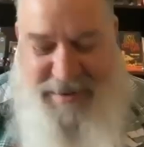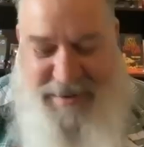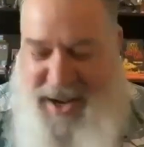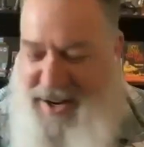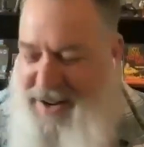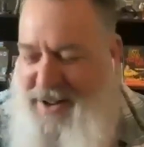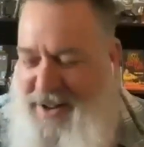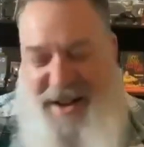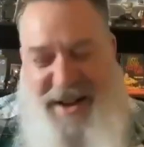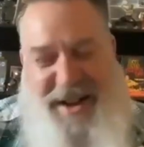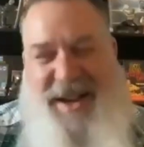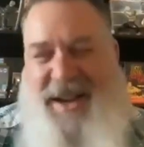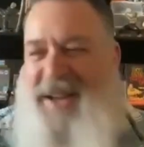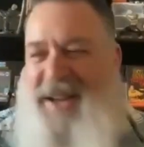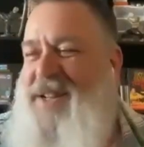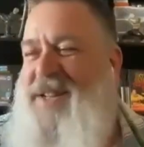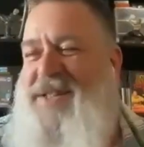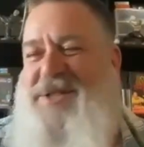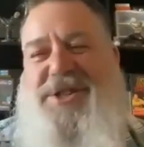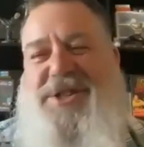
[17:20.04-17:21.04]
mean
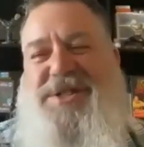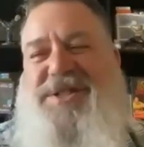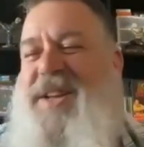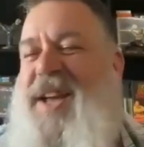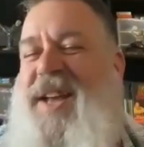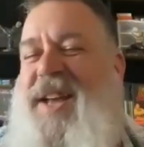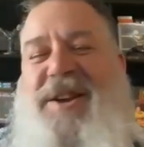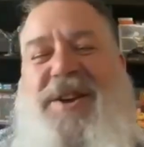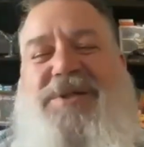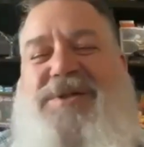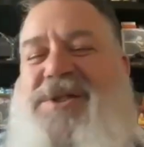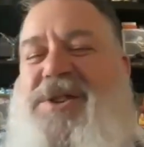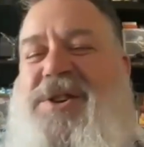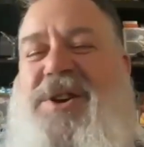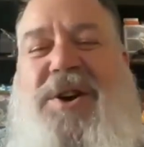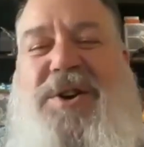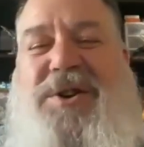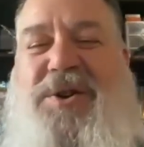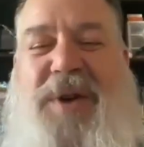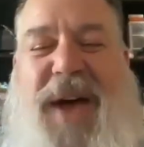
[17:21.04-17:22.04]
just 10 years
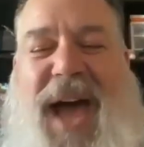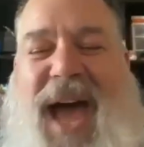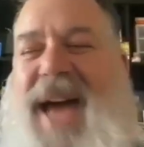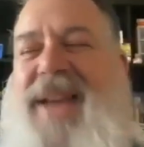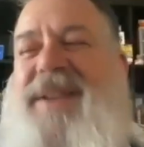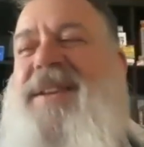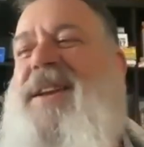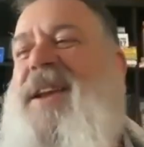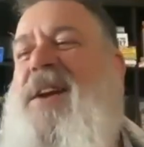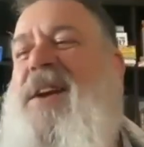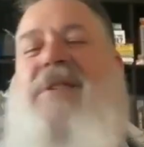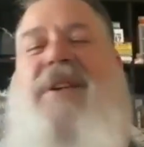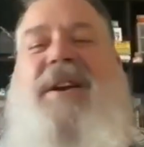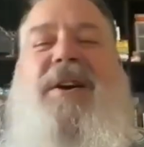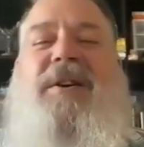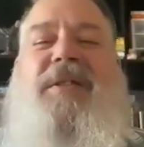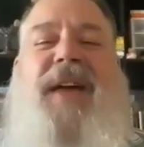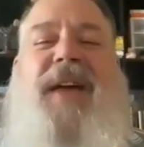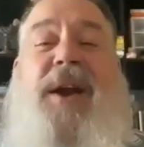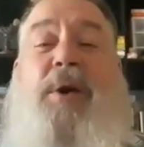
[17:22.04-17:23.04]
ago you had to carry
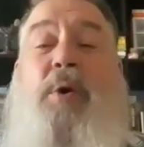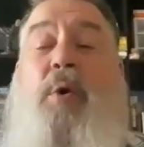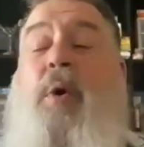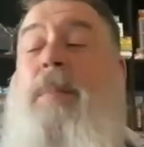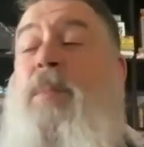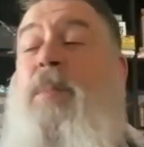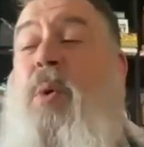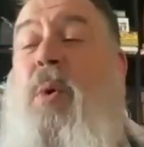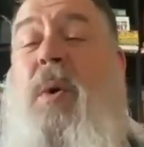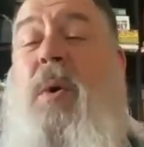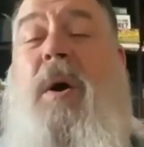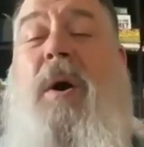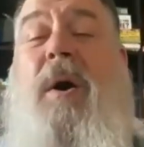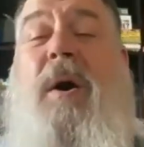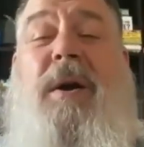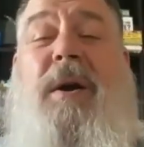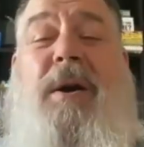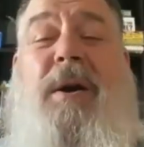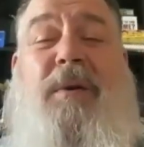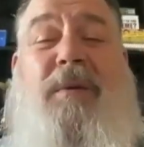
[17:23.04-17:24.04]
all that or more
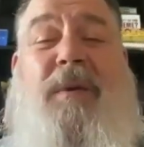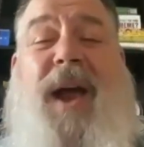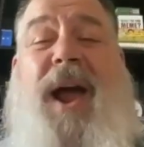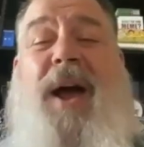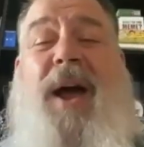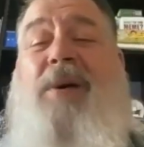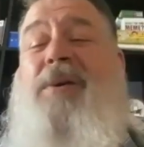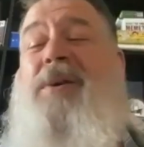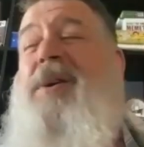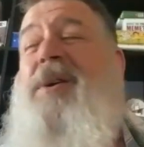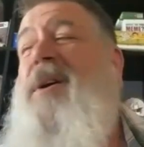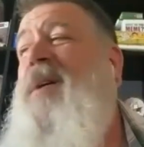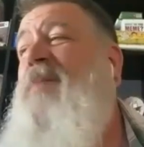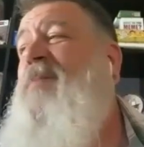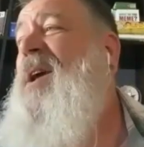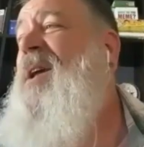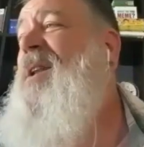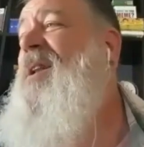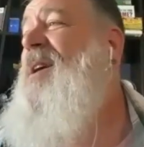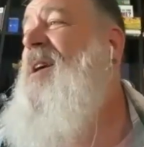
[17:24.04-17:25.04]
around yeah. i
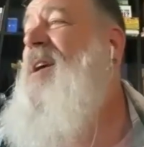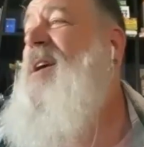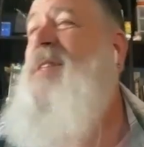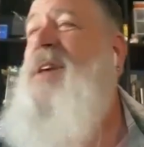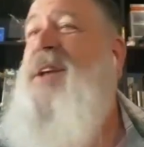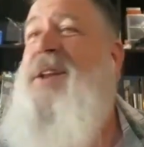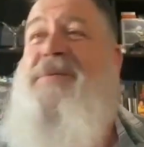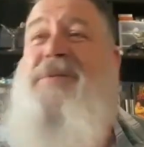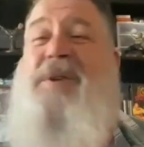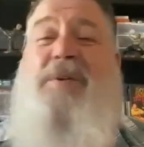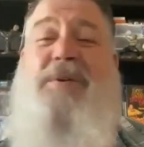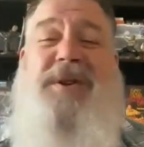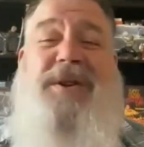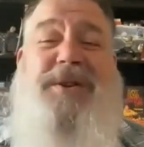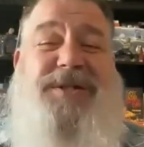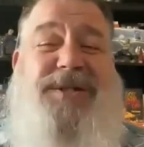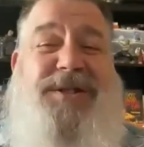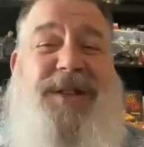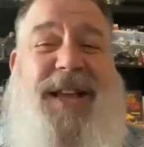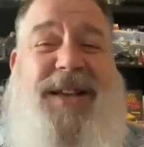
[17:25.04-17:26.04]
mean and then if you were
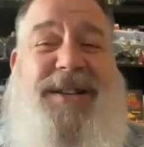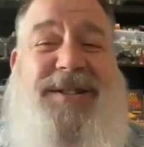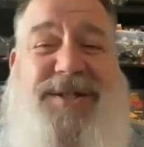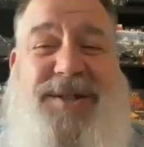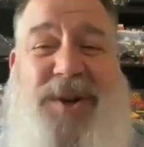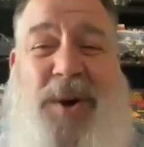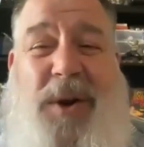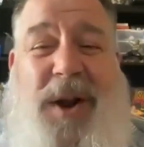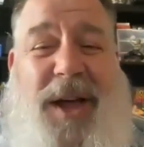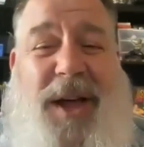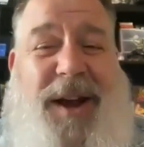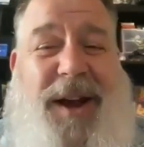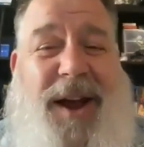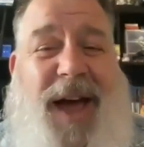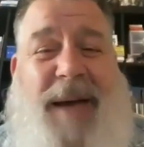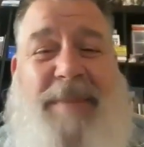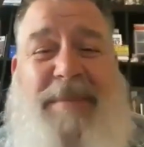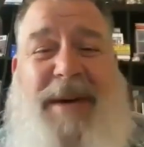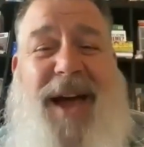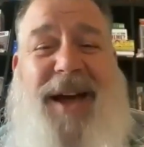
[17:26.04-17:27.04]
like zola and
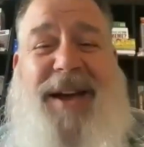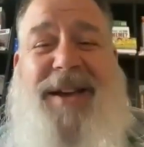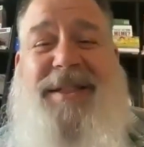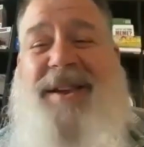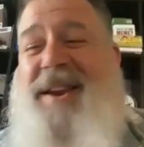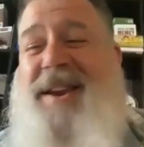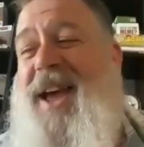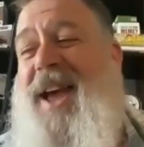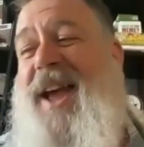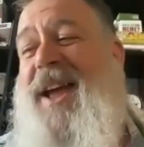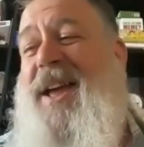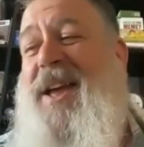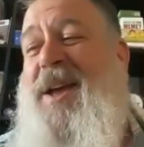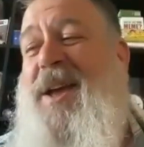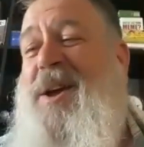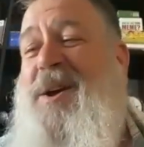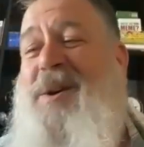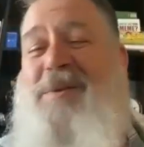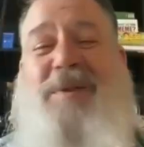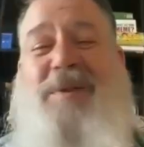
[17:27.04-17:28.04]
i back in the day
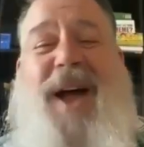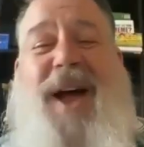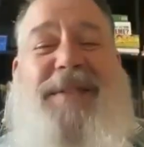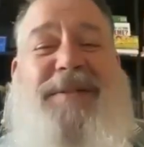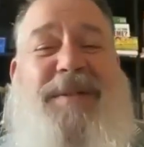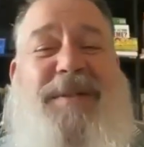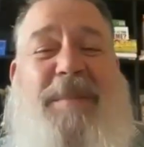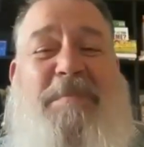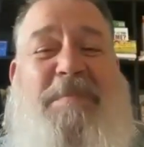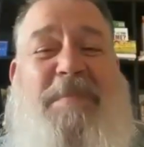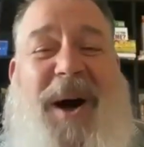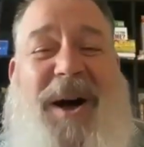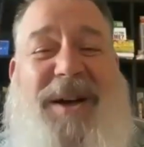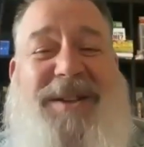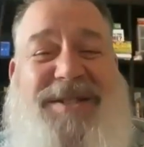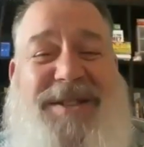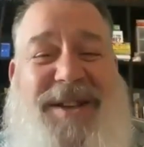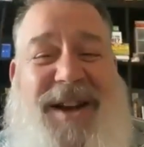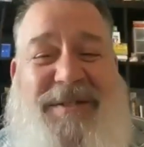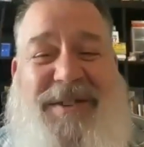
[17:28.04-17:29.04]
riding the
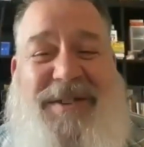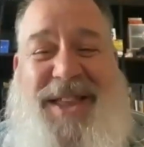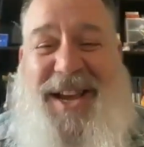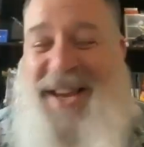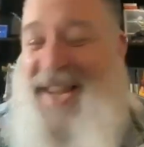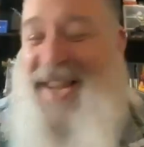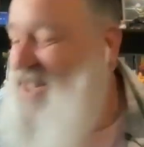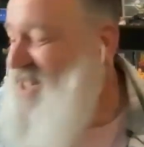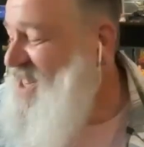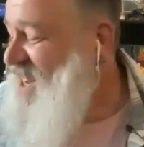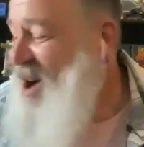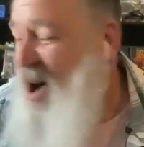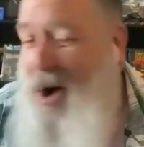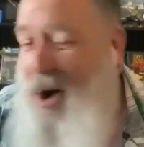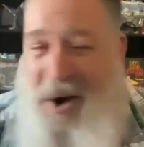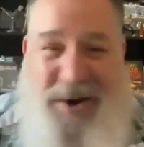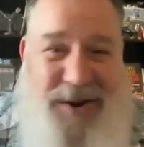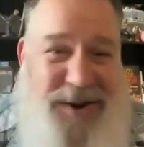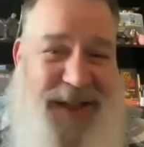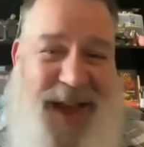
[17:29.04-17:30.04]
bus and everything
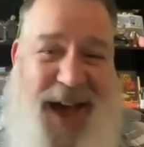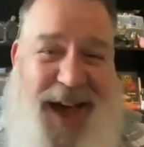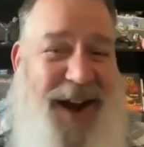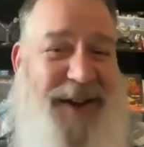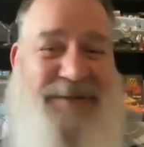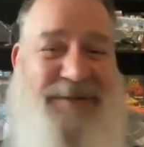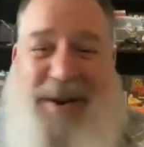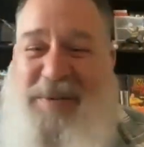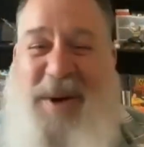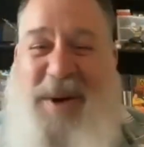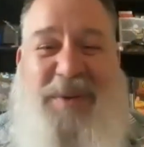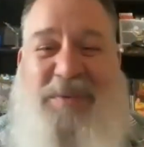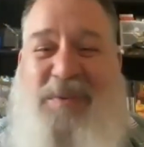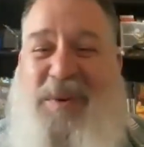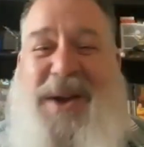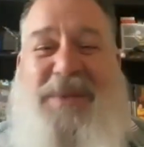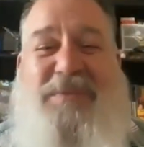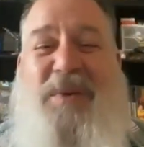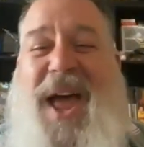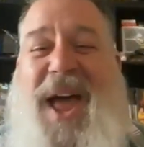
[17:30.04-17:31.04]
carting that everywhere
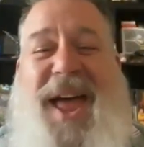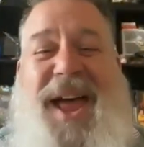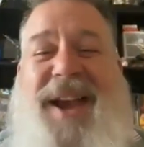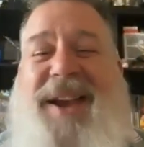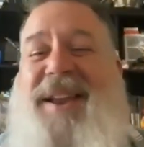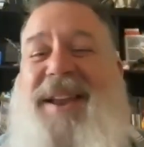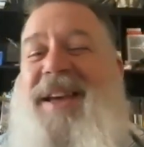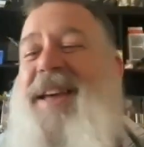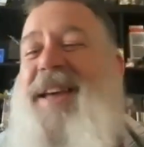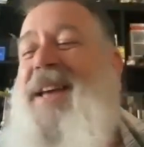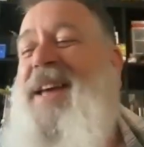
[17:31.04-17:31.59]
we went